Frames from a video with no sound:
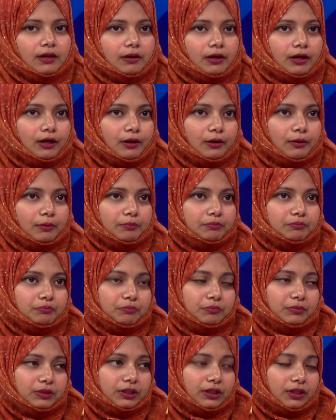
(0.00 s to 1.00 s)

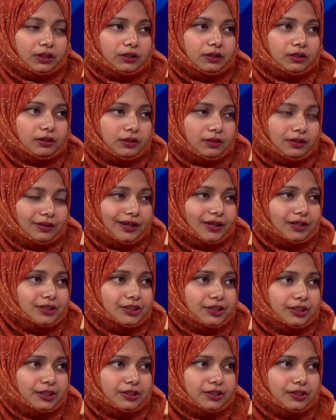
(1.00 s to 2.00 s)
the
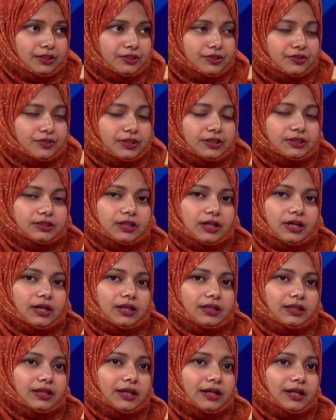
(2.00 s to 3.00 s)
large industries,
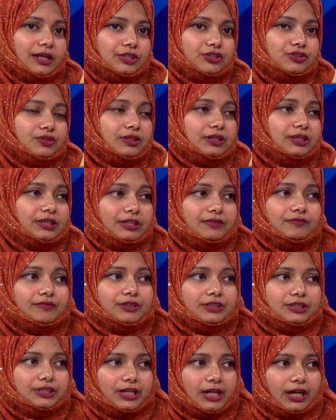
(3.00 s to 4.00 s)
they are actually
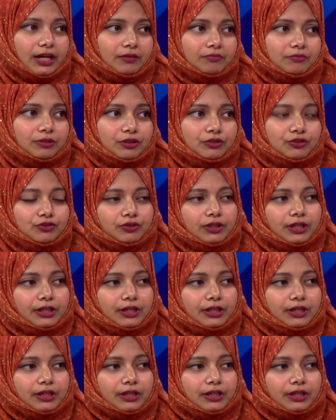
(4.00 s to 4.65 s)
giving time to